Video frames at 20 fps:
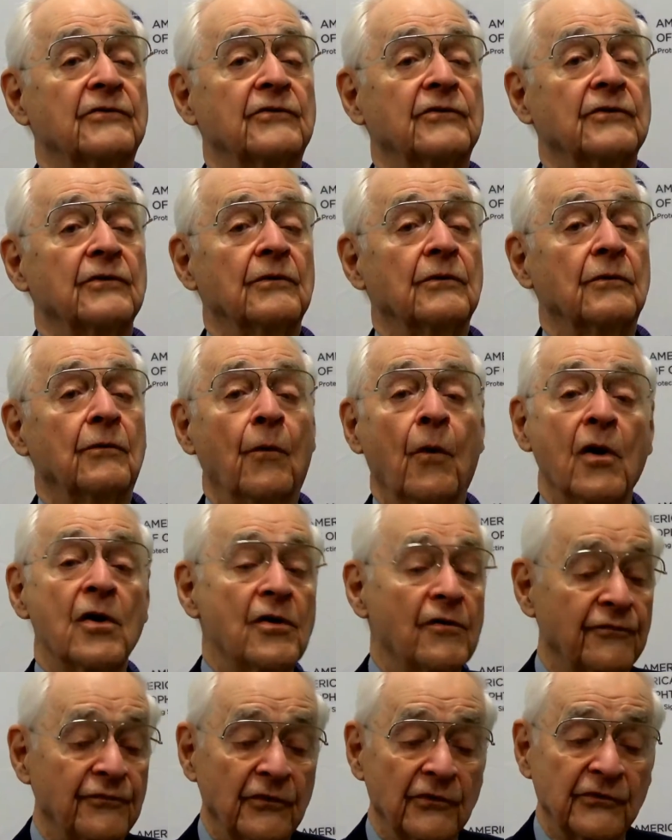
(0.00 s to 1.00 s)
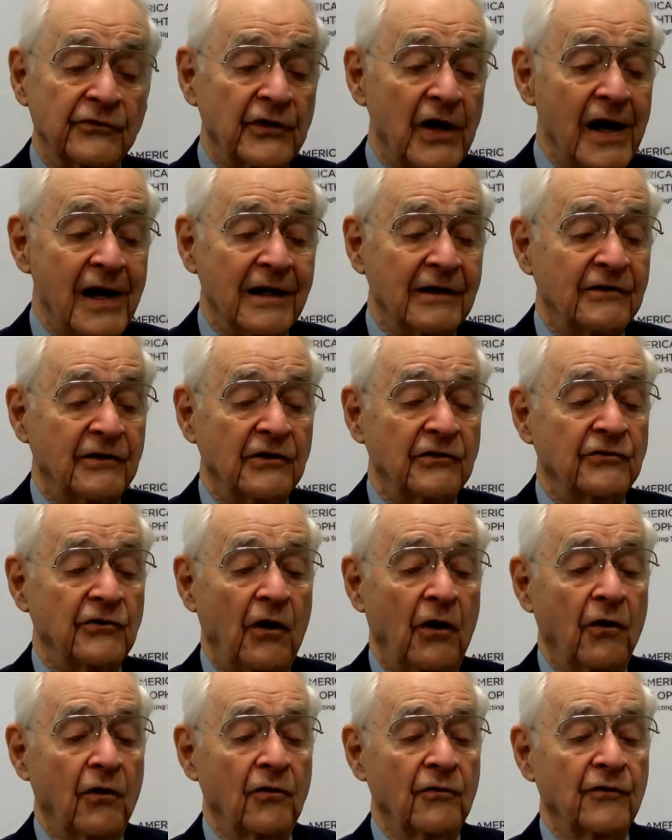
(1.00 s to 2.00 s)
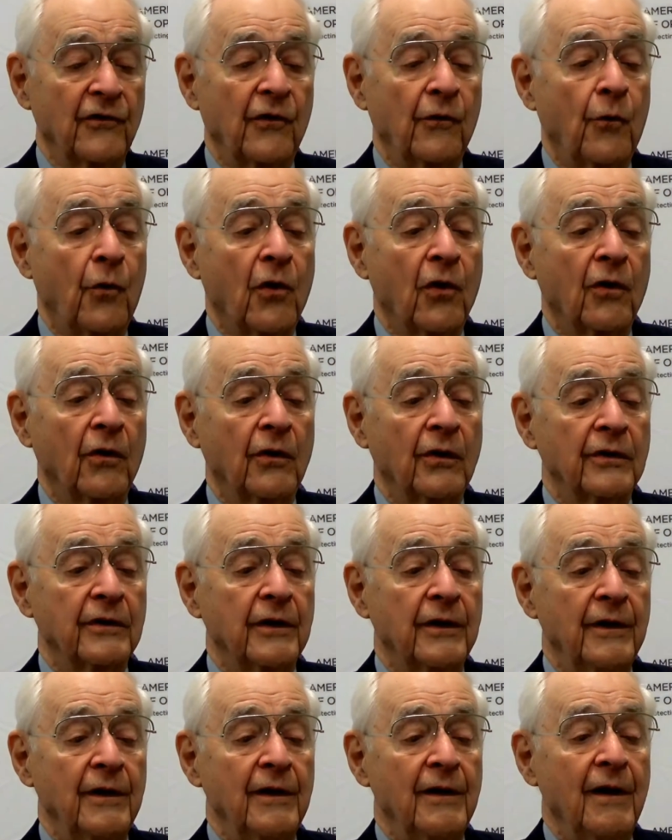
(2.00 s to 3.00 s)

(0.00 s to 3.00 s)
wonderful scientists all over the world